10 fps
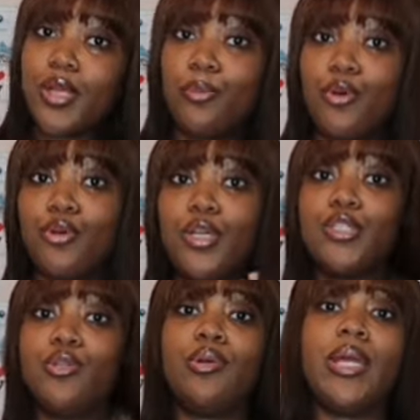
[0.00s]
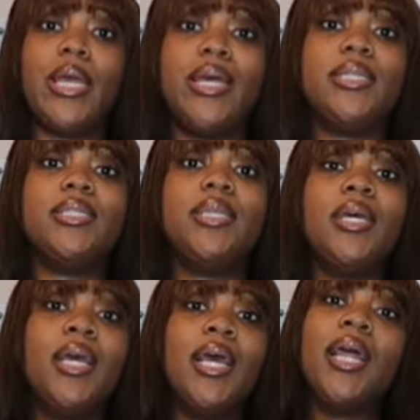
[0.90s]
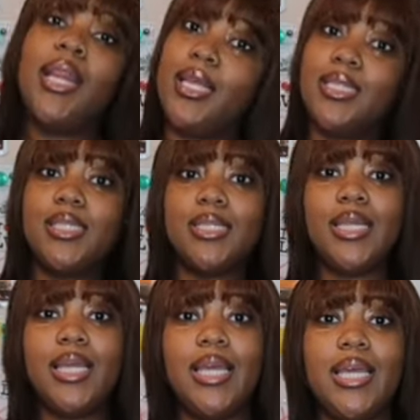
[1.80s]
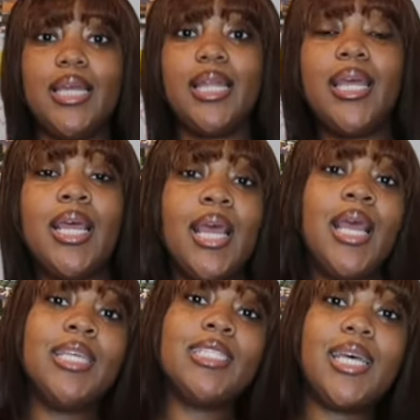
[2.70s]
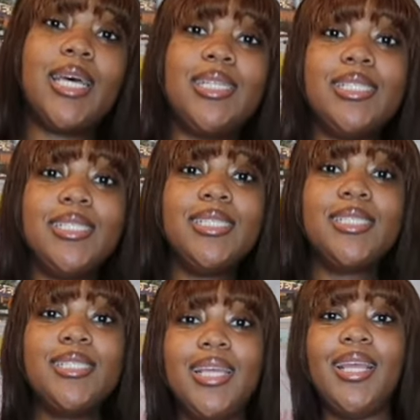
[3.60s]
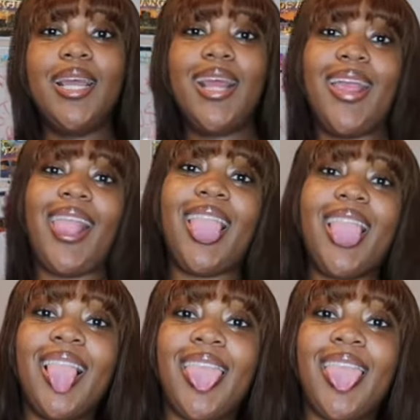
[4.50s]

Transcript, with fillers: Moral of the story is, this is a 10. Shawty, she a 10.